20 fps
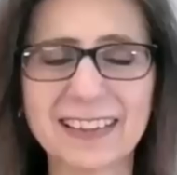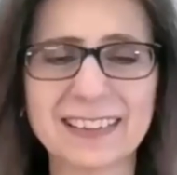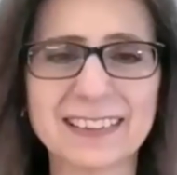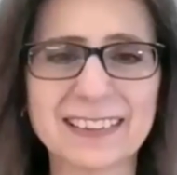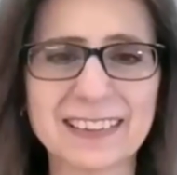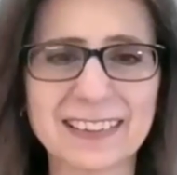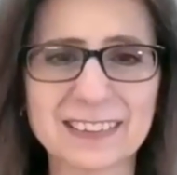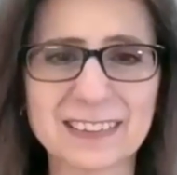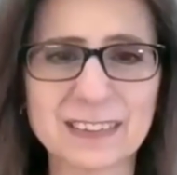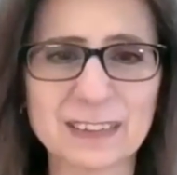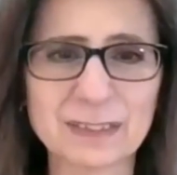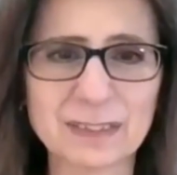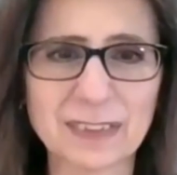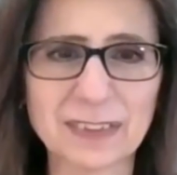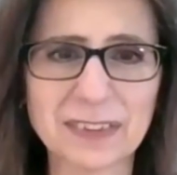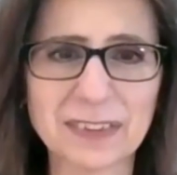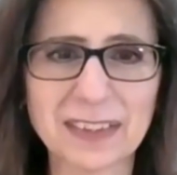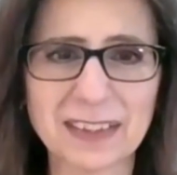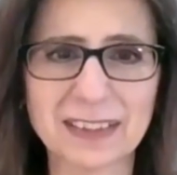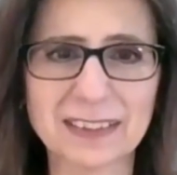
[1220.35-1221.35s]
that's a
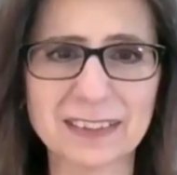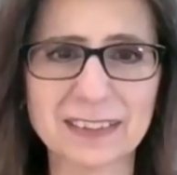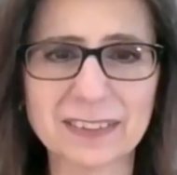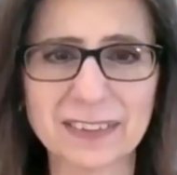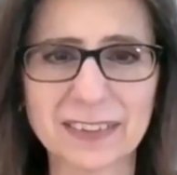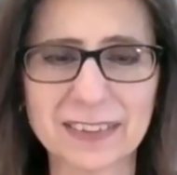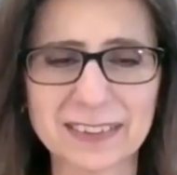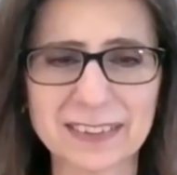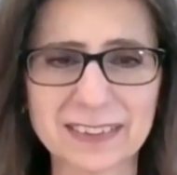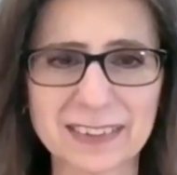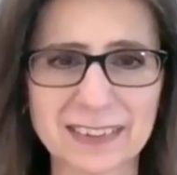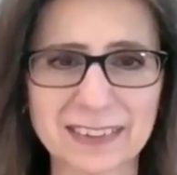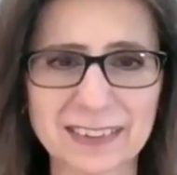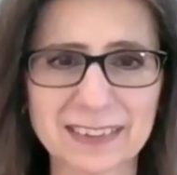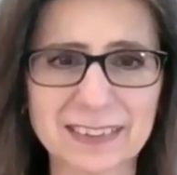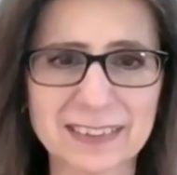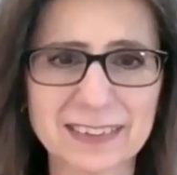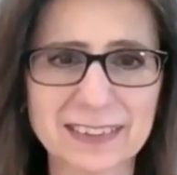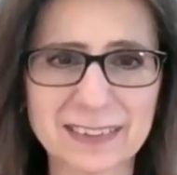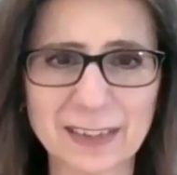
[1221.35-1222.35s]
very interesting
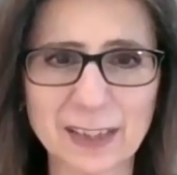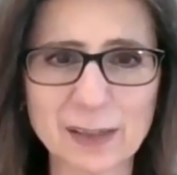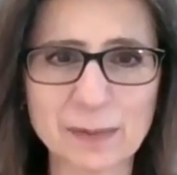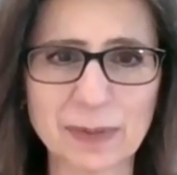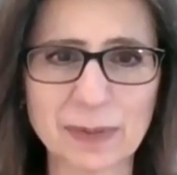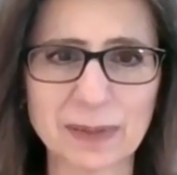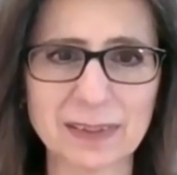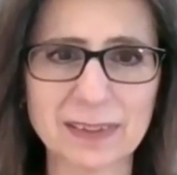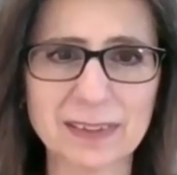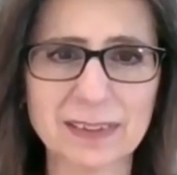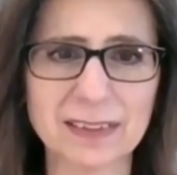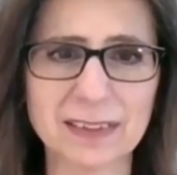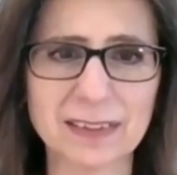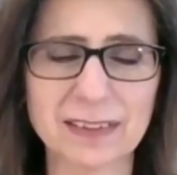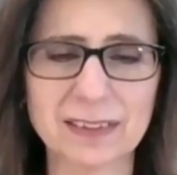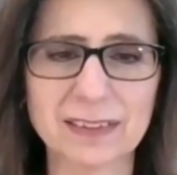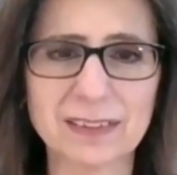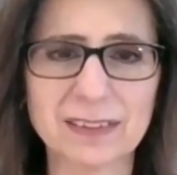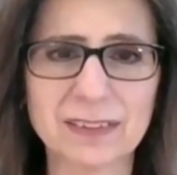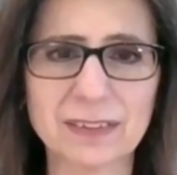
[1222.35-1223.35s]
statement,
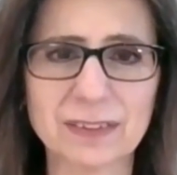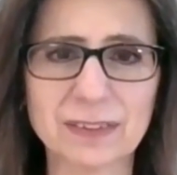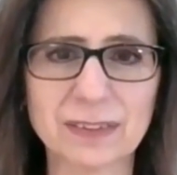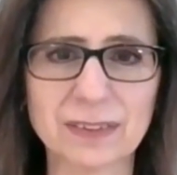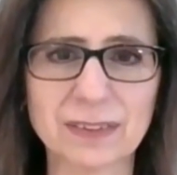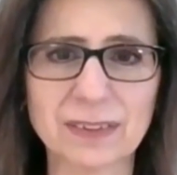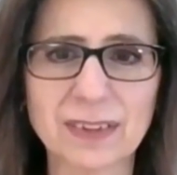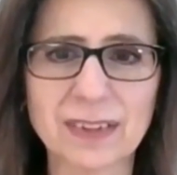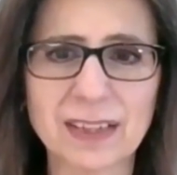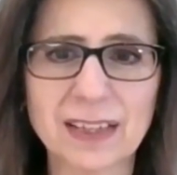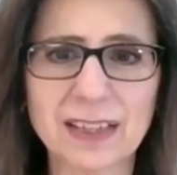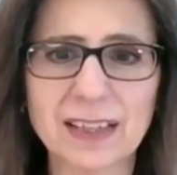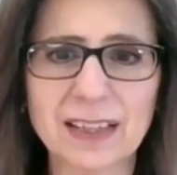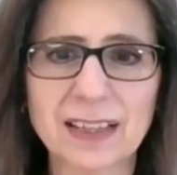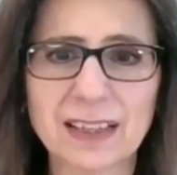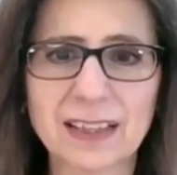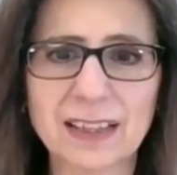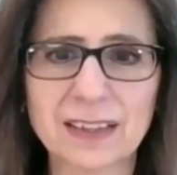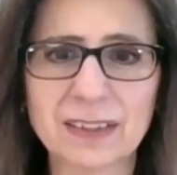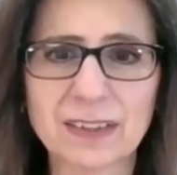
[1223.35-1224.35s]
to
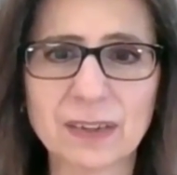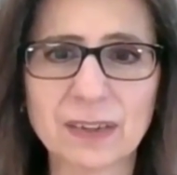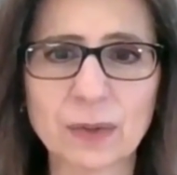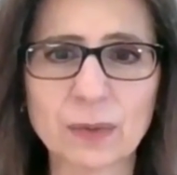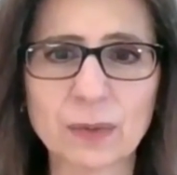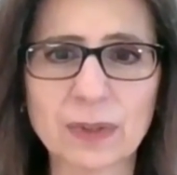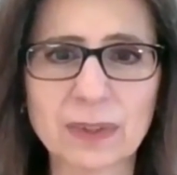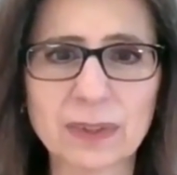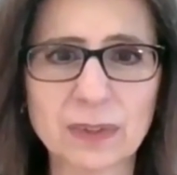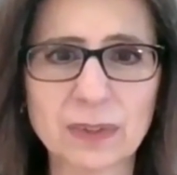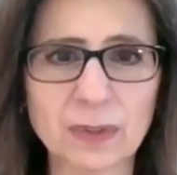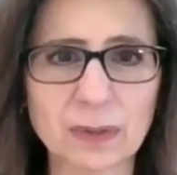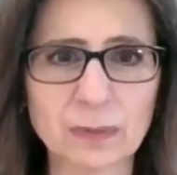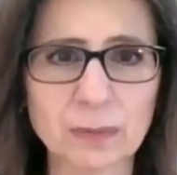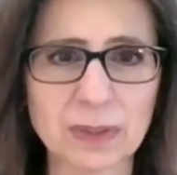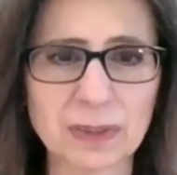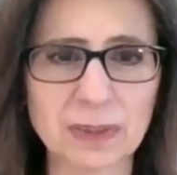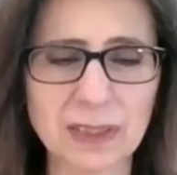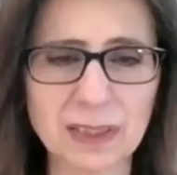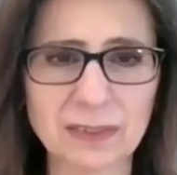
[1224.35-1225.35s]
go with your
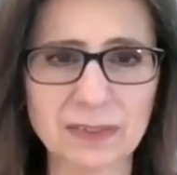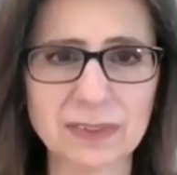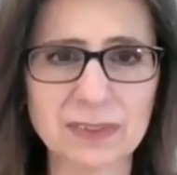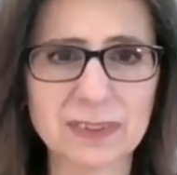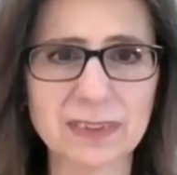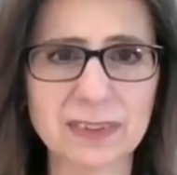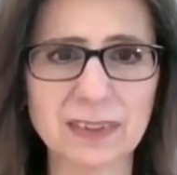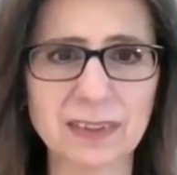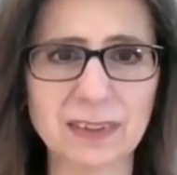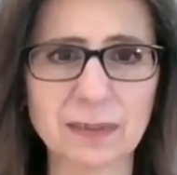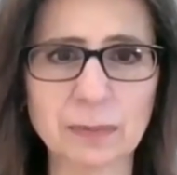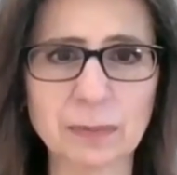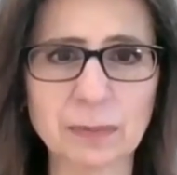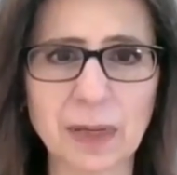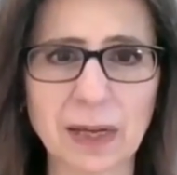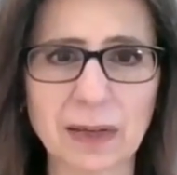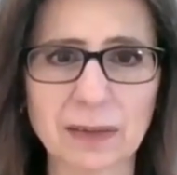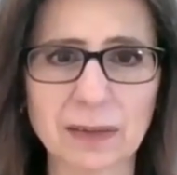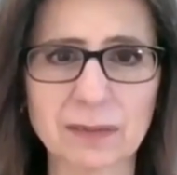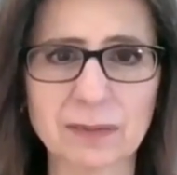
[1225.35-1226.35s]
beliefs in the
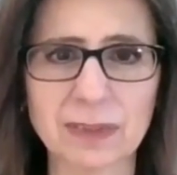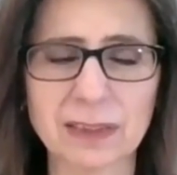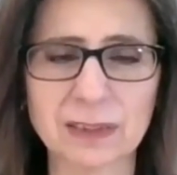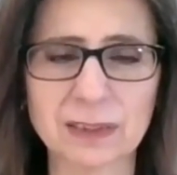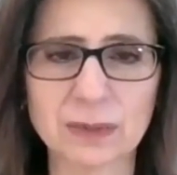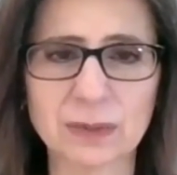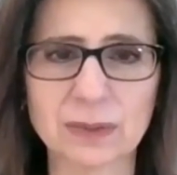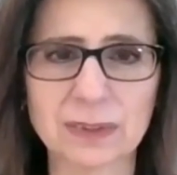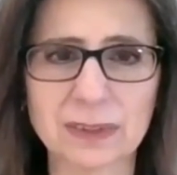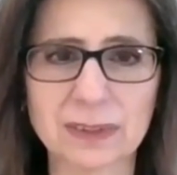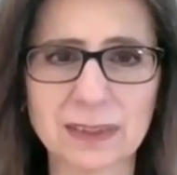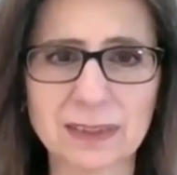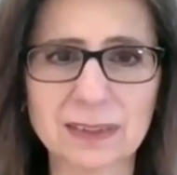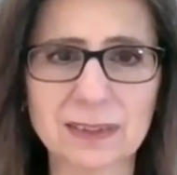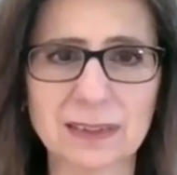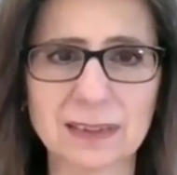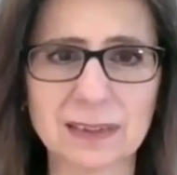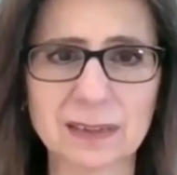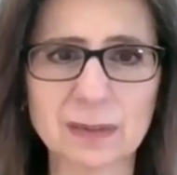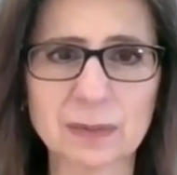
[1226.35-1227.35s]
path of least
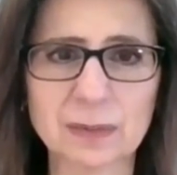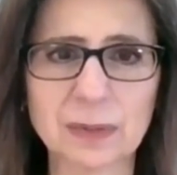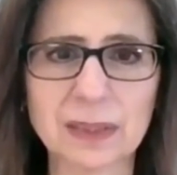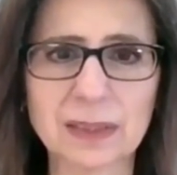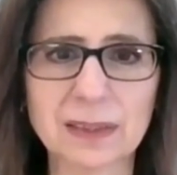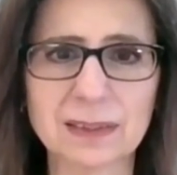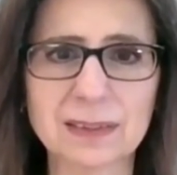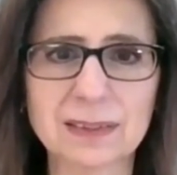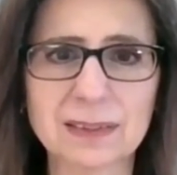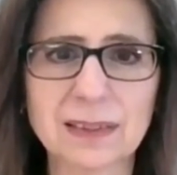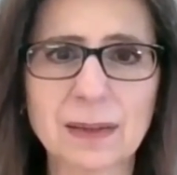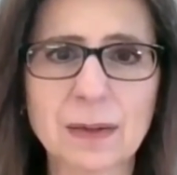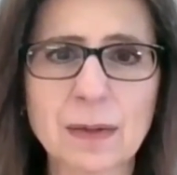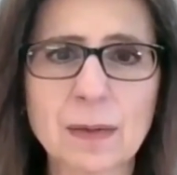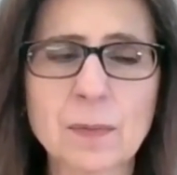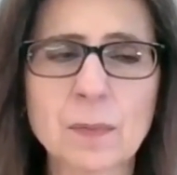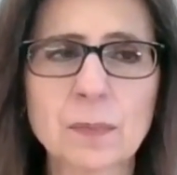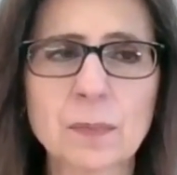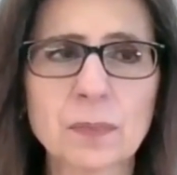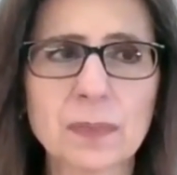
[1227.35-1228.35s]
resistance, because
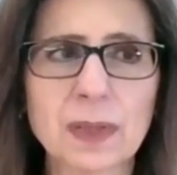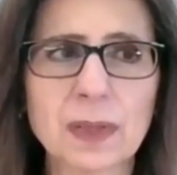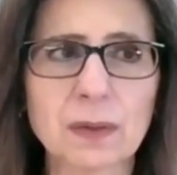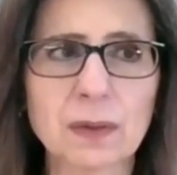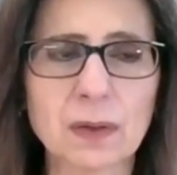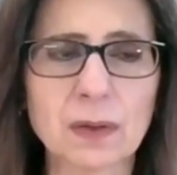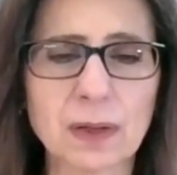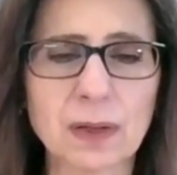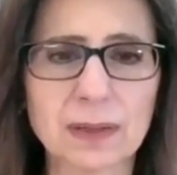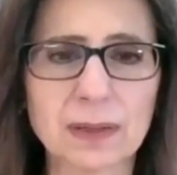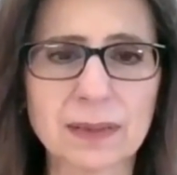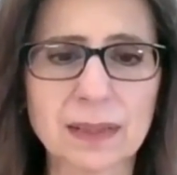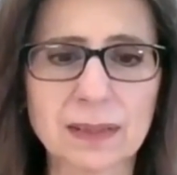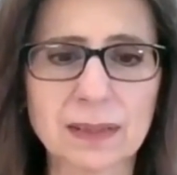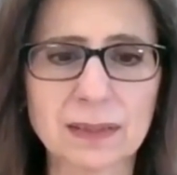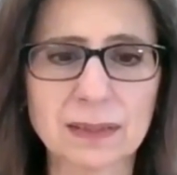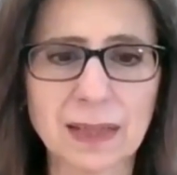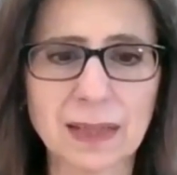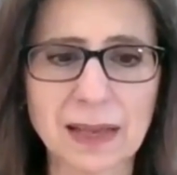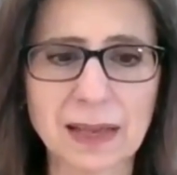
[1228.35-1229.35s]

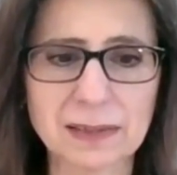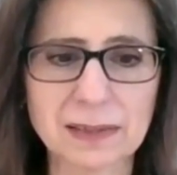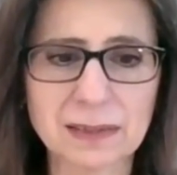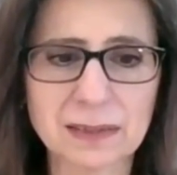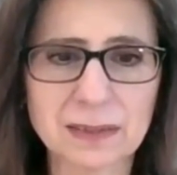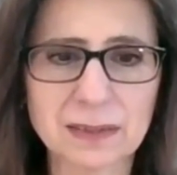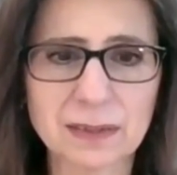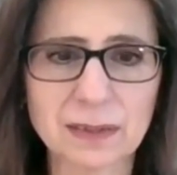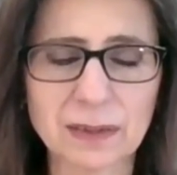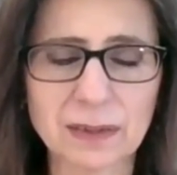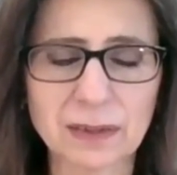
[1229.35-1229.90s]
the last